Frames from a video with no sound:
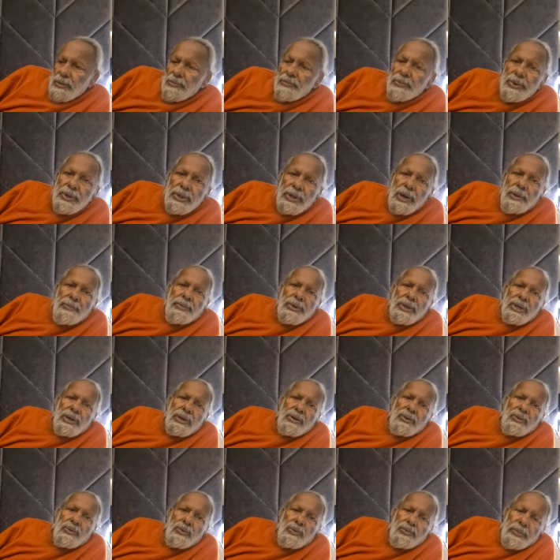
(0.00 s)
becoming
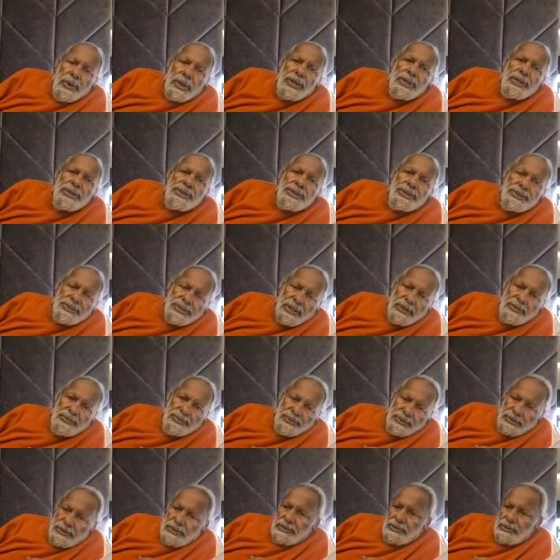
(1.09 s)
humanity
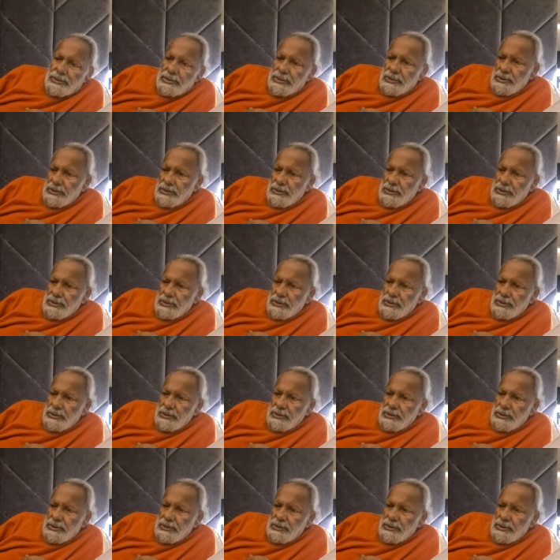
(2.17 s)
services,